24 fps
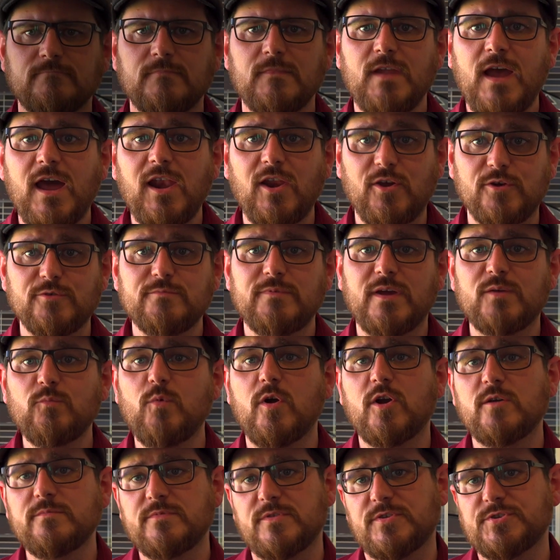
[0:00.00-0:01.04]
Hello and
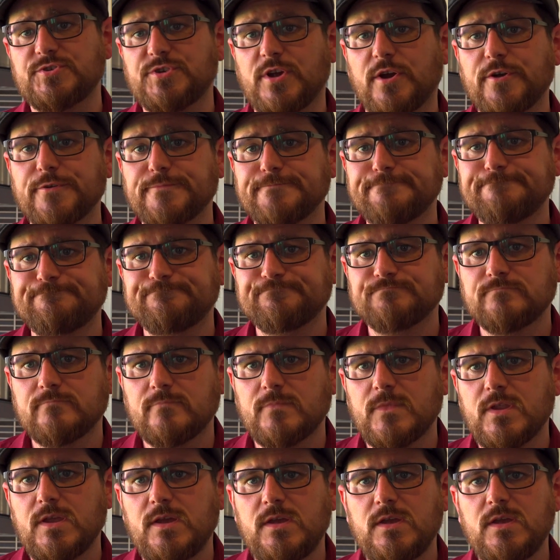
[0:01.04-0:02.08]
welcome to the show.
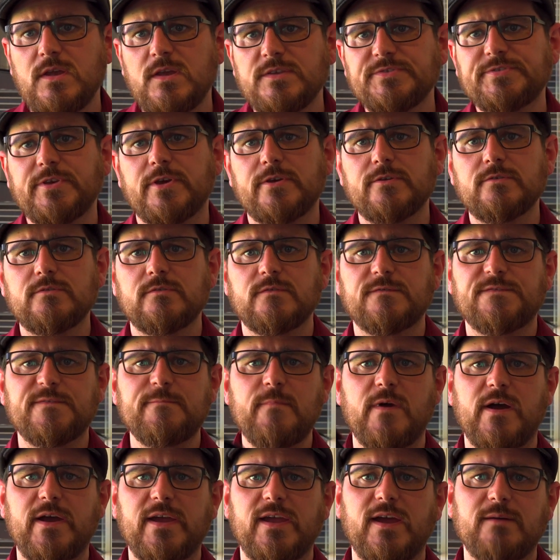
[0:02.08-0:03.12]
So for
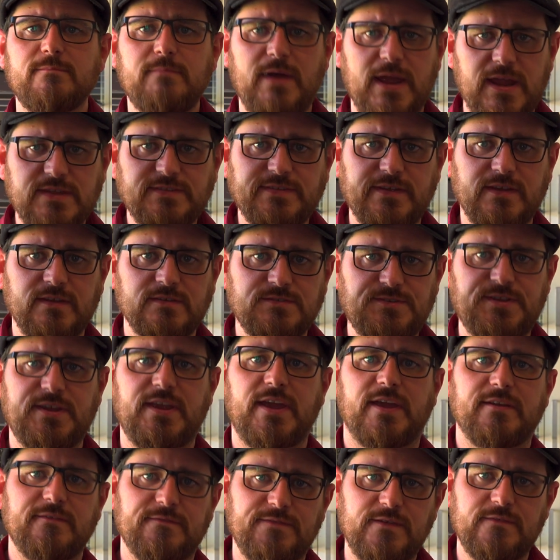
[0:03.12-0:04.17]
my amazing
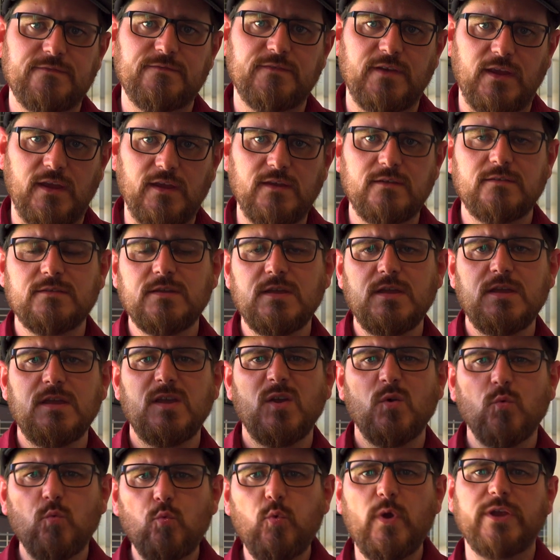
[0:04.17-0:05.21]
D850,
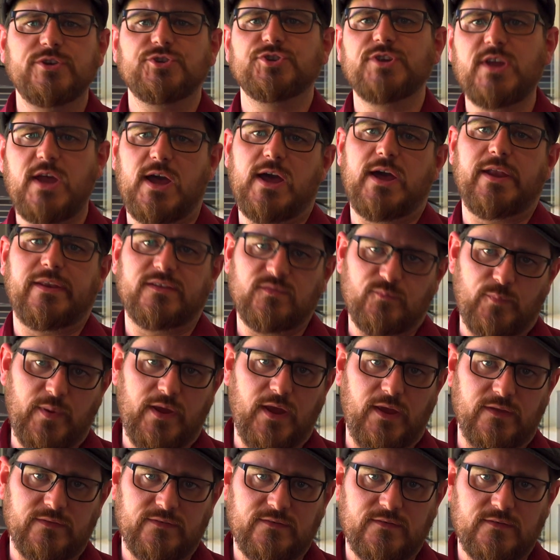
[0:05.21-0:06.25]
which card is
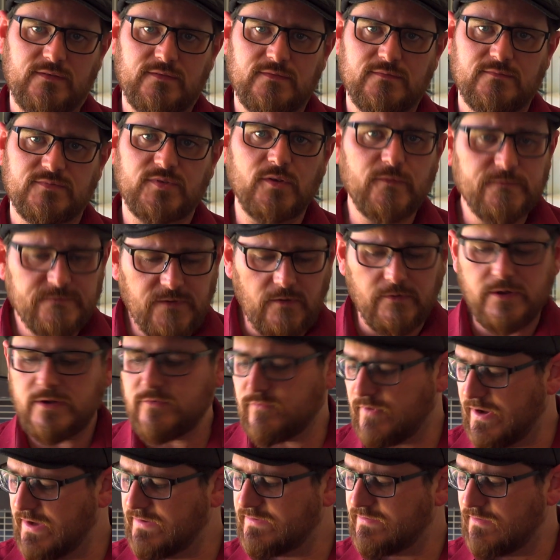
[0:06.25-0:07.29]
best? So very
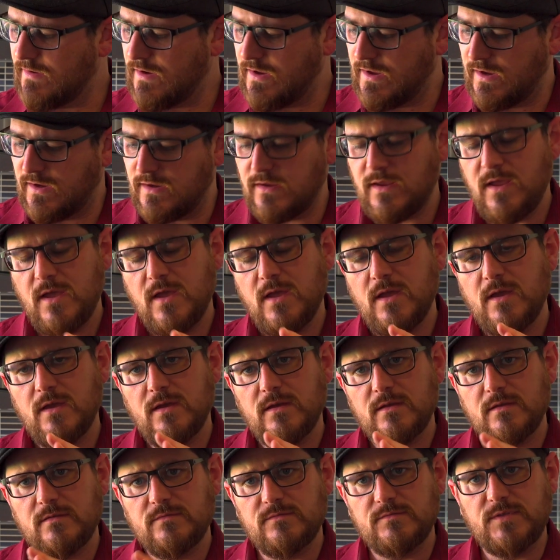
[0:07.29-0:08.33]
recently
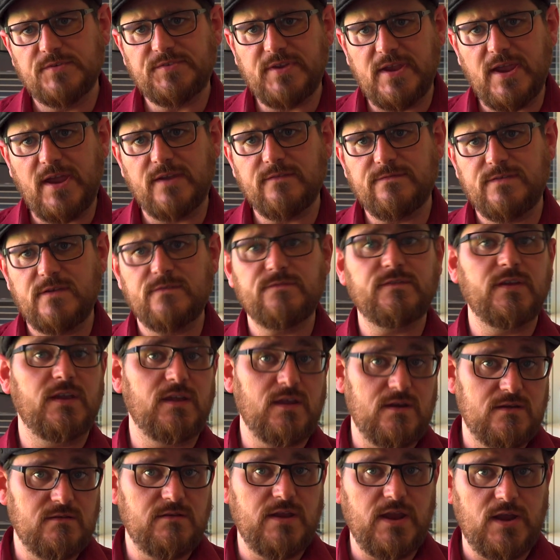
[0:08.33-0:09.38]
the D850
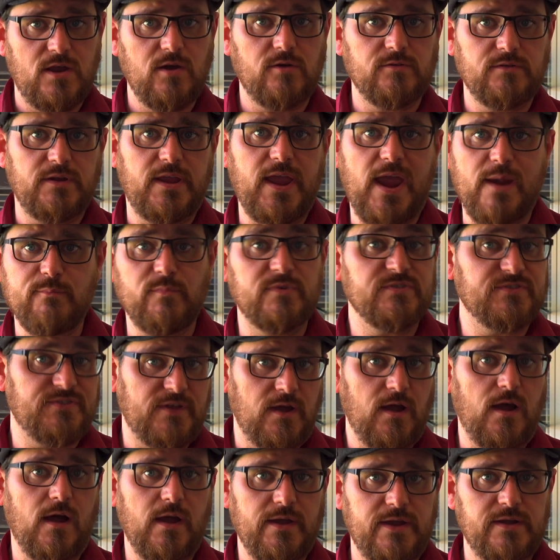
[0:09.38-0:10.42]
and Nikon cameras, the
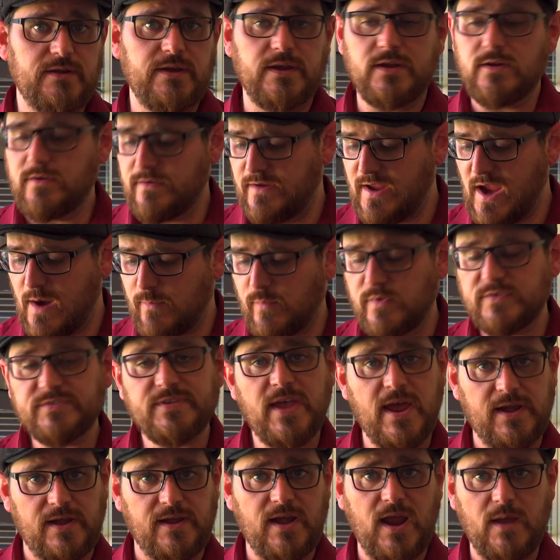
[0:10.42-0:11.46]
high-end Nikon cameras,
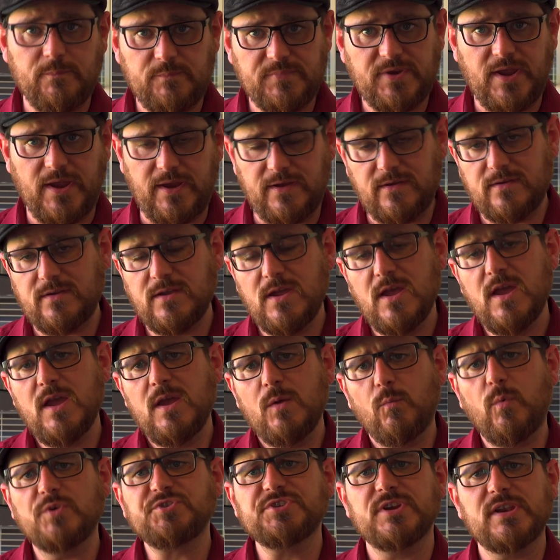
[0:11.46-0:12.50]
had an update
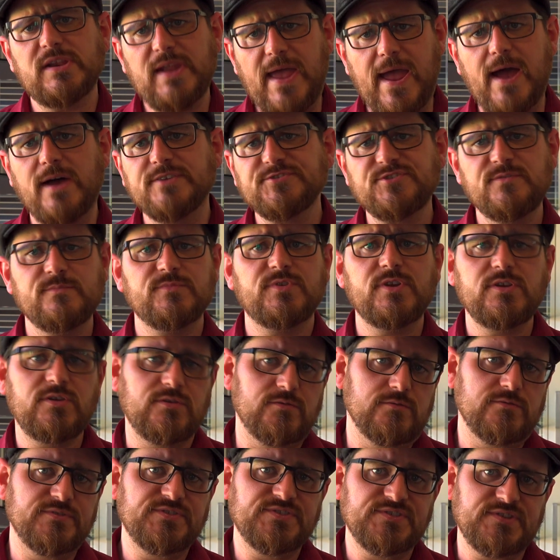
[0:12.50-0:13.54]
which allows them to
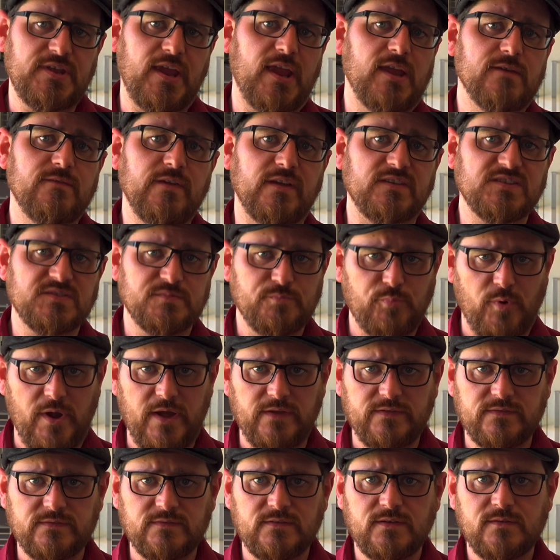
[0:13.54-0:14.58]
use
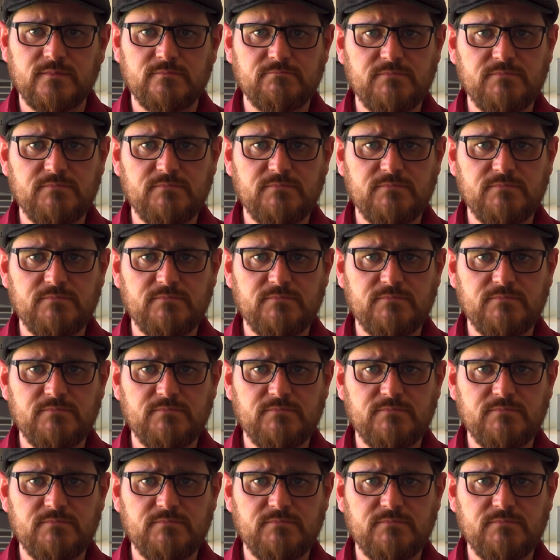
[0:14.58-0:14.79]
CFExpress